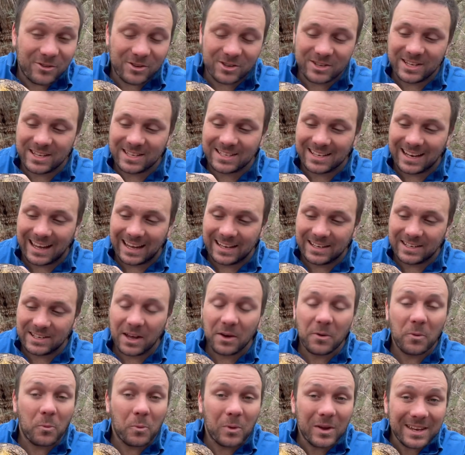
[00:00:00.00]
years later,
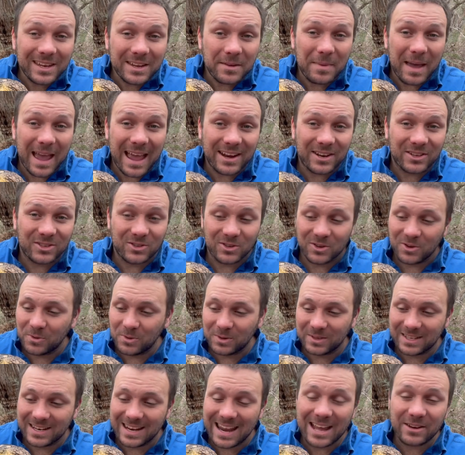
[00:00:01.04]
William Anderson, who
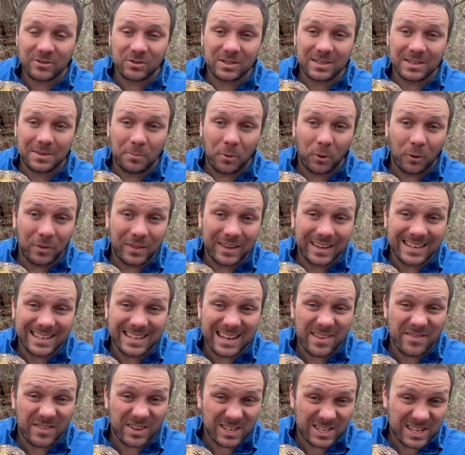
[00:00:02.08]
was a naturalist aboard the
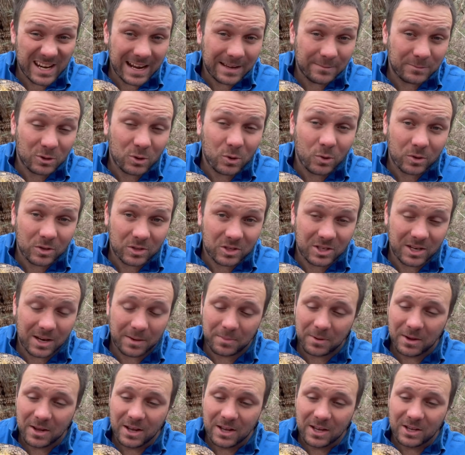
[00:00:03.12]
Endeavour, James Cook's ship,
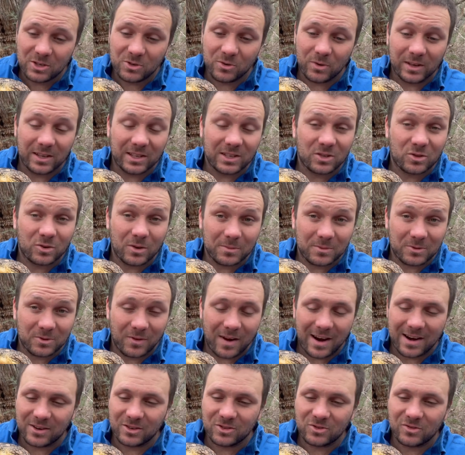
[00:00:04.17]
during his trips
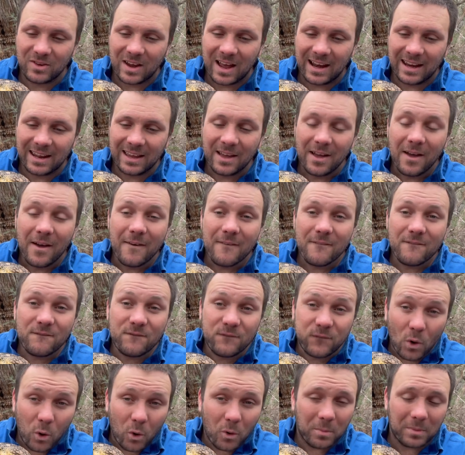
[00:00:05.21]
around Australia,
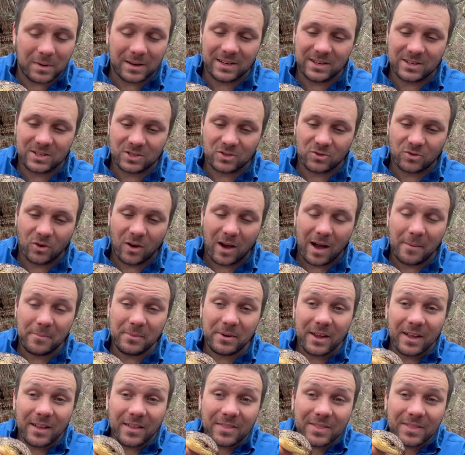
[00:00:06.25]
formally described the